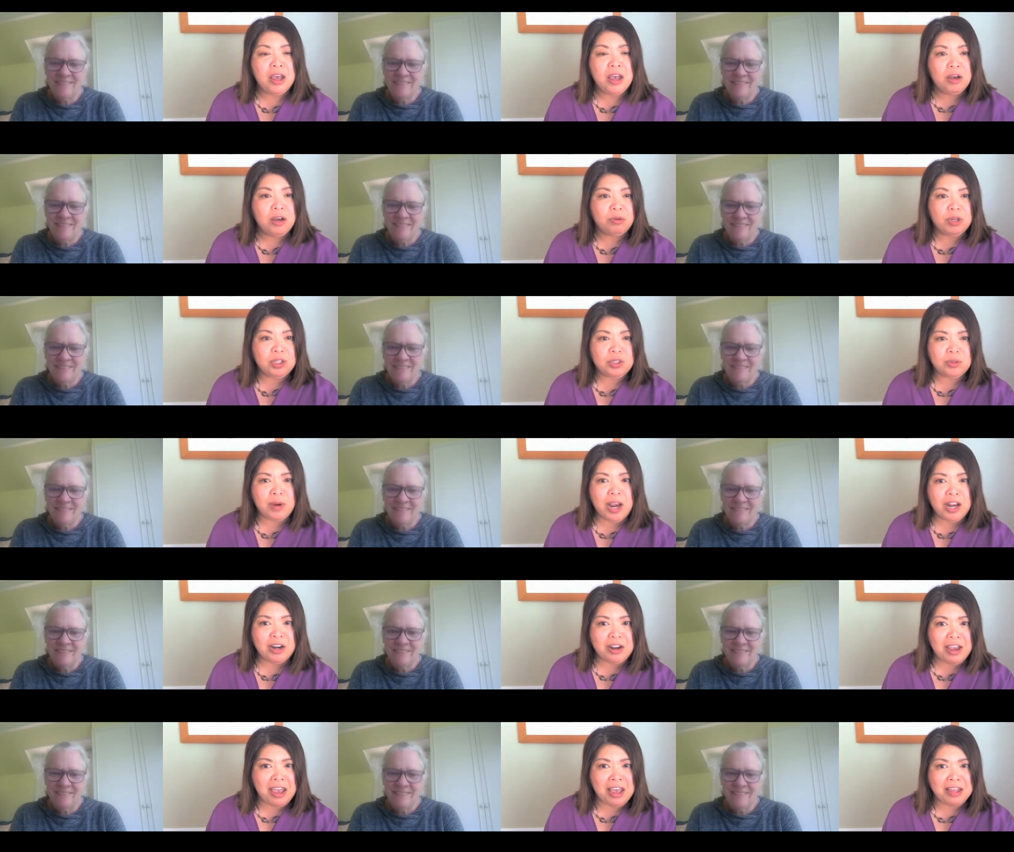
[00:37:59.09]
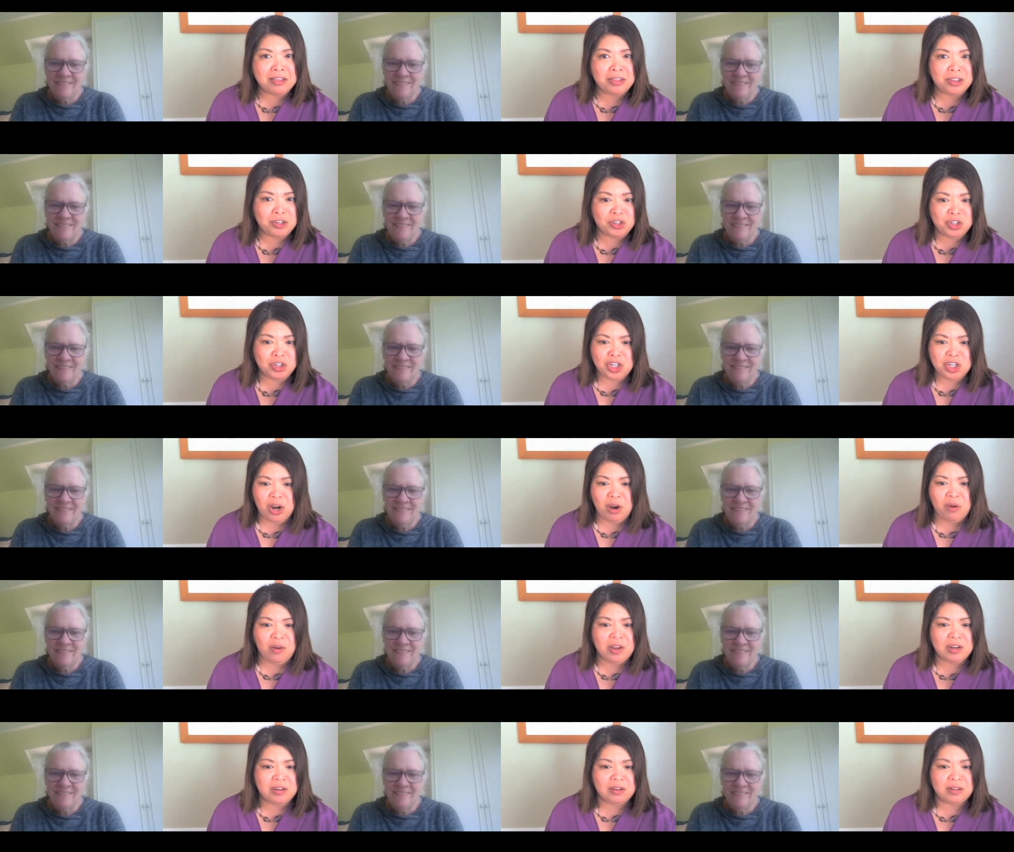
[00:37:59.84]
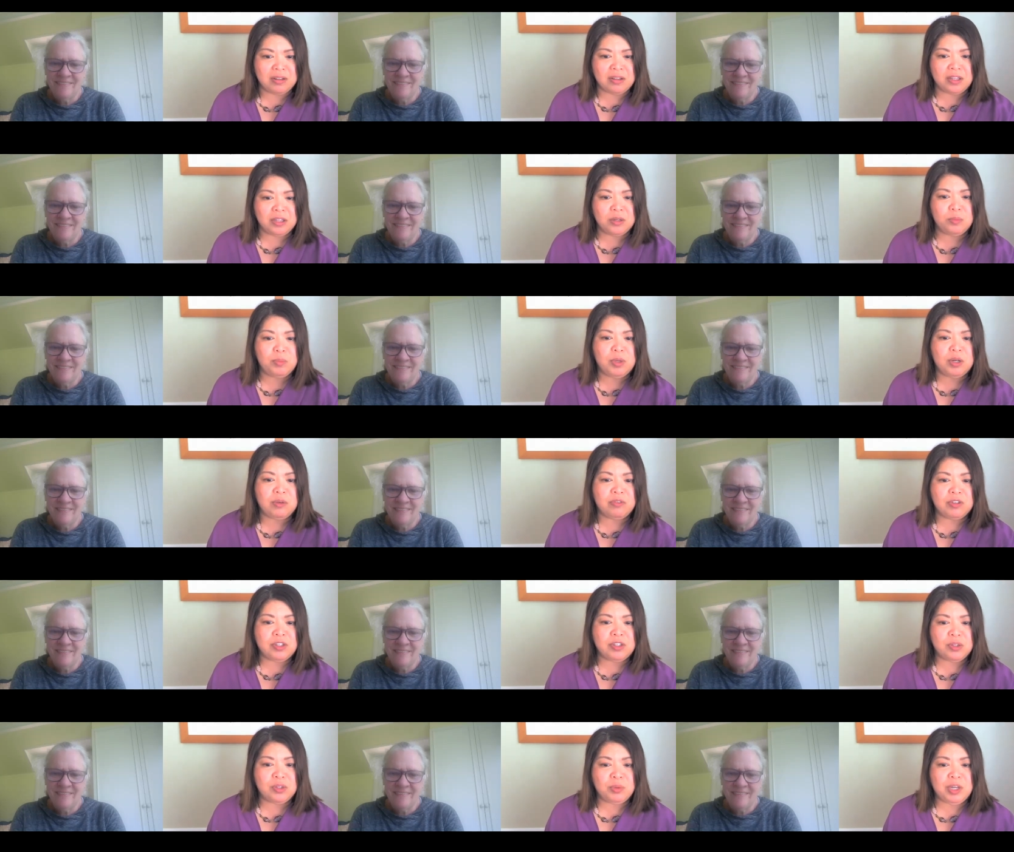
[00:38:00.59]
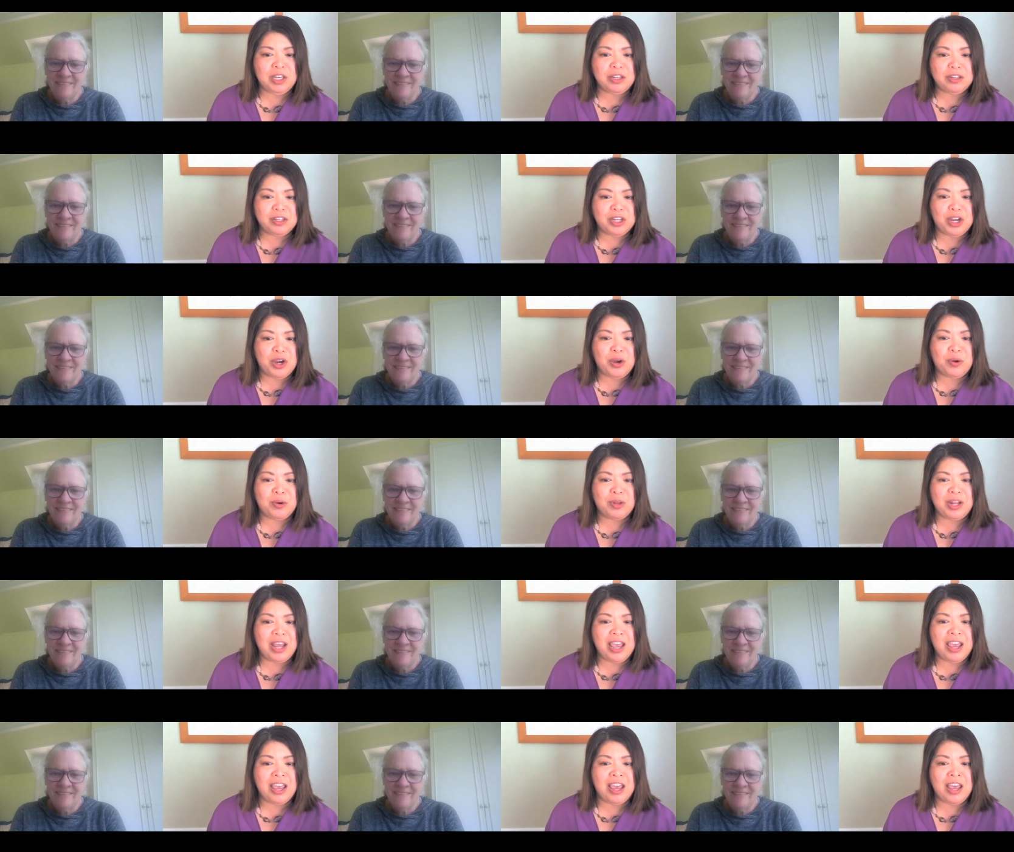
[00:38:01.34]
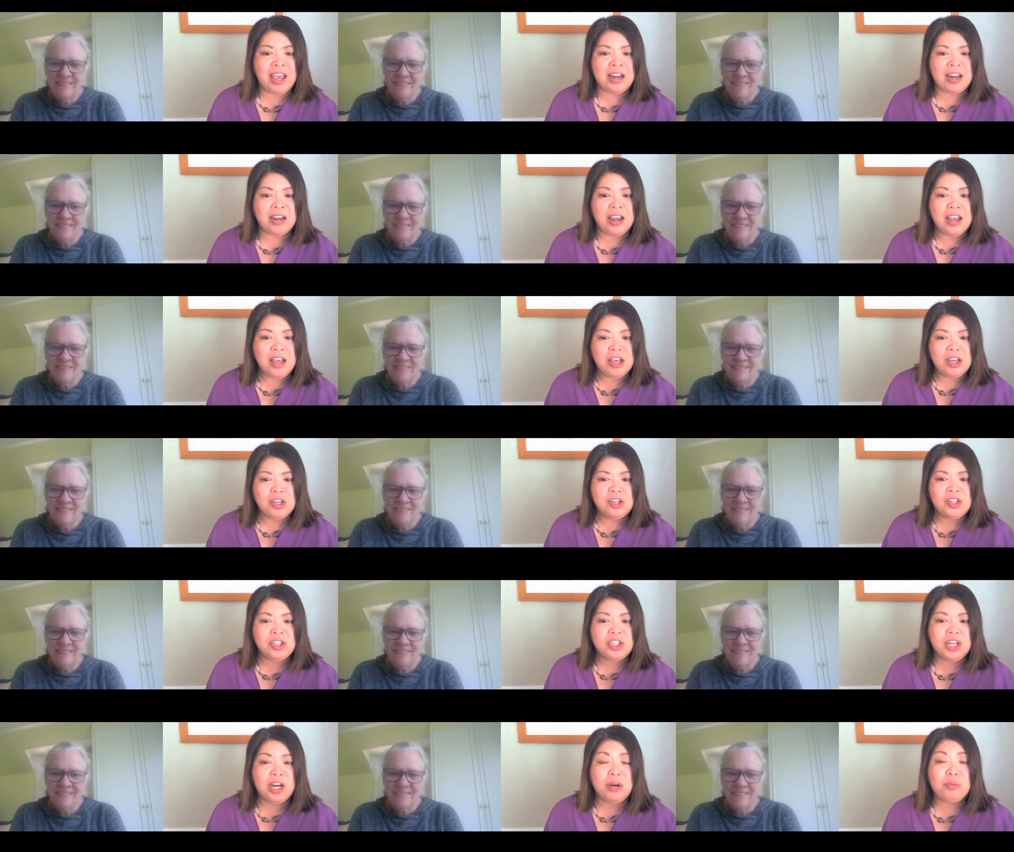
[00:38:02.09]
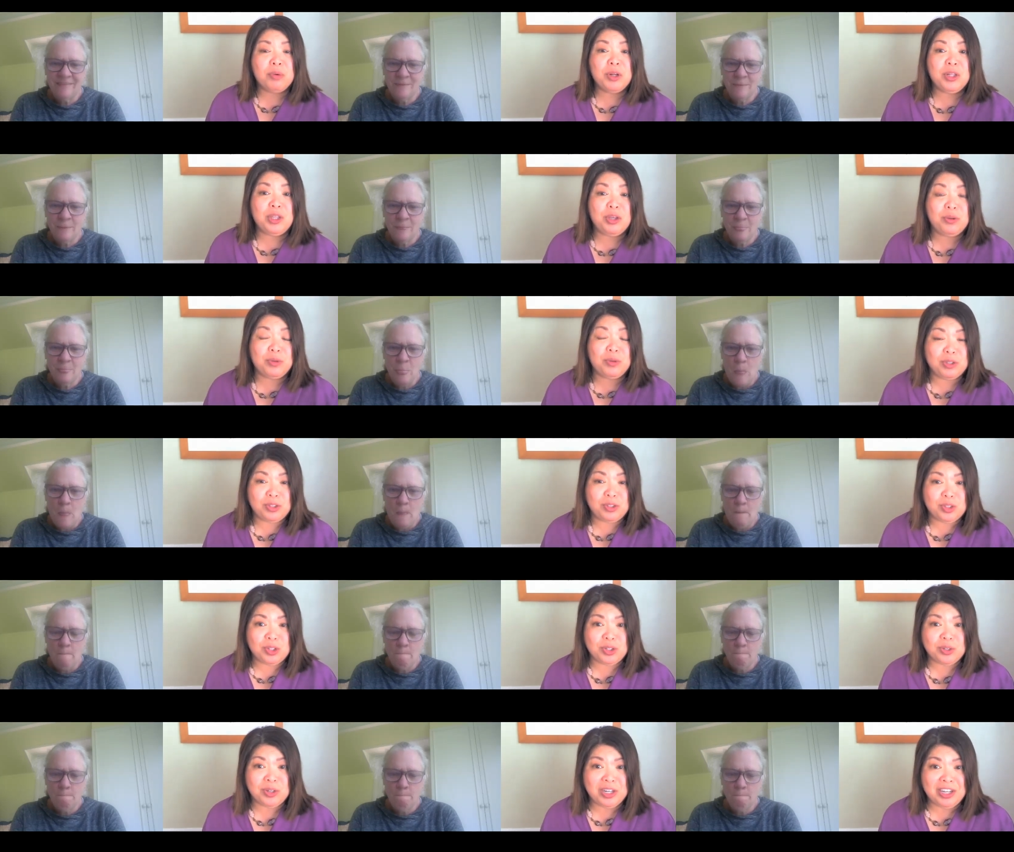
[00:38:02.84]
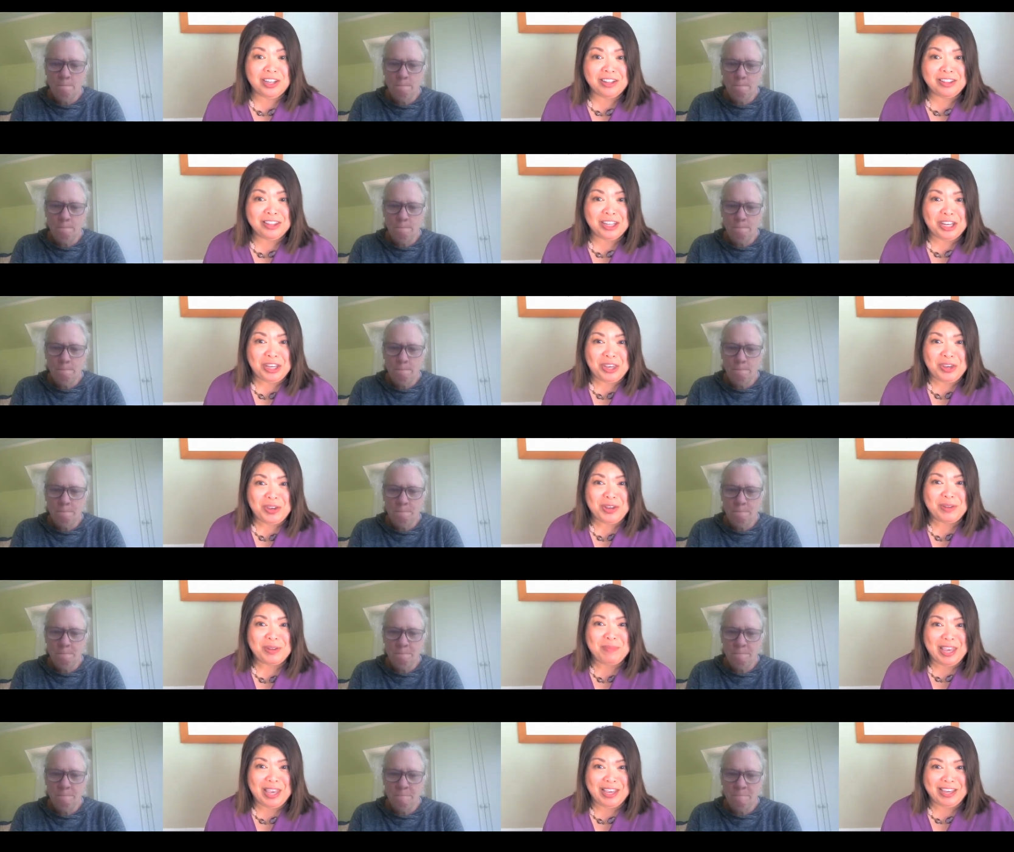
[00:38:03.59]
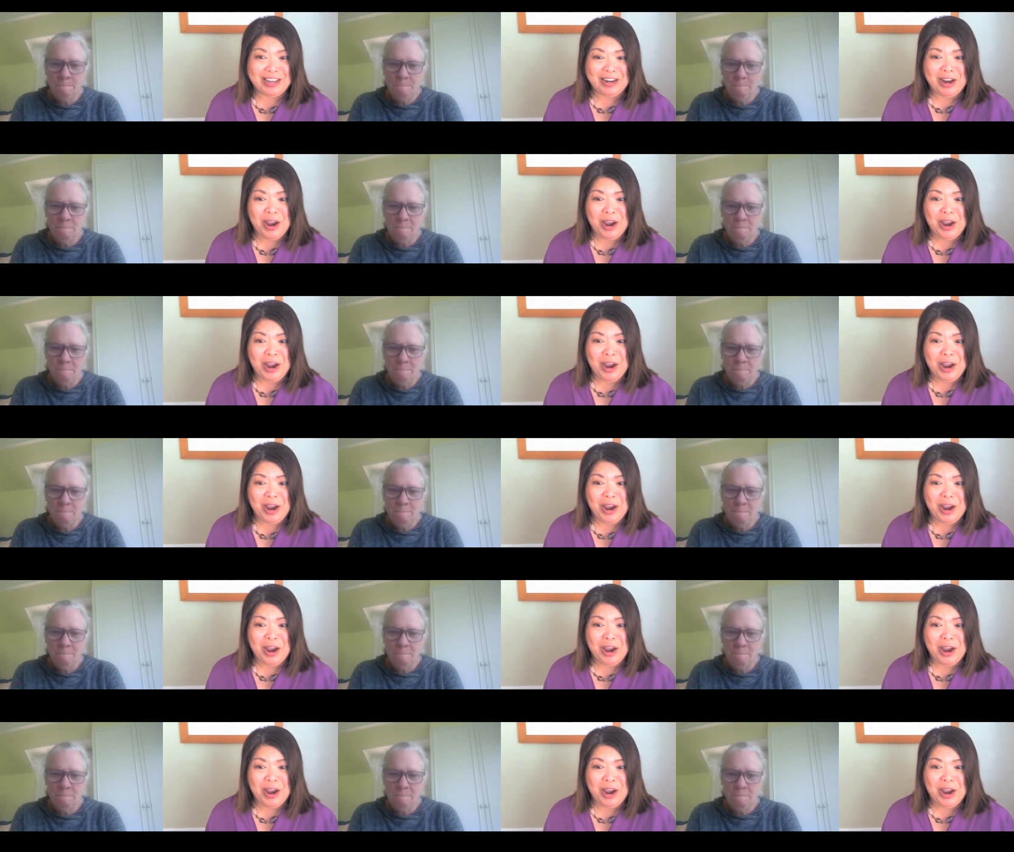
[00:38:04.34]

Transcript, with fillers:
Speaker 1: we try to end the show on a little bit of a sweet note and share with you a treat that you can make at